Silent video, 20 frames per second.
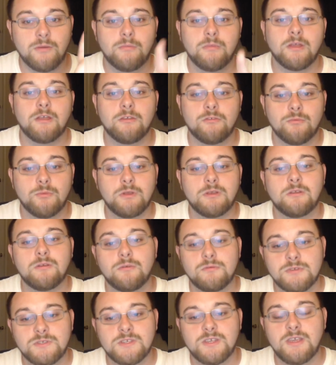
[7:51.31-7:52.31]
because we do
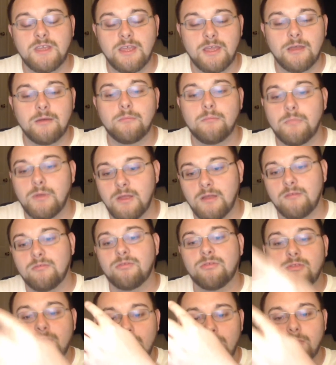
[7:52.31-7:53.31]
see him being
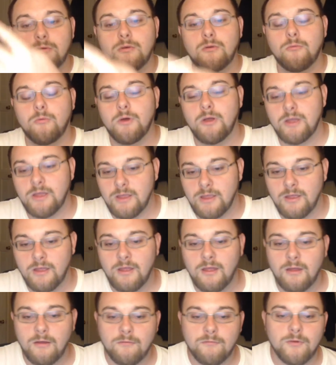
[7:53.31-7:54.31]
thrown away
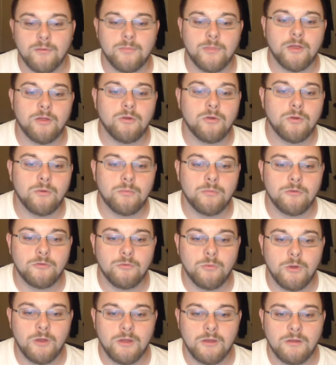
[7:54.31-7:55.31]
from the group as
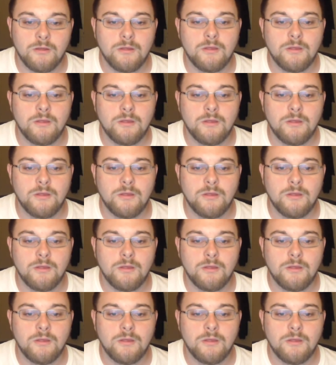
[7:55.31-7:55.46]
well.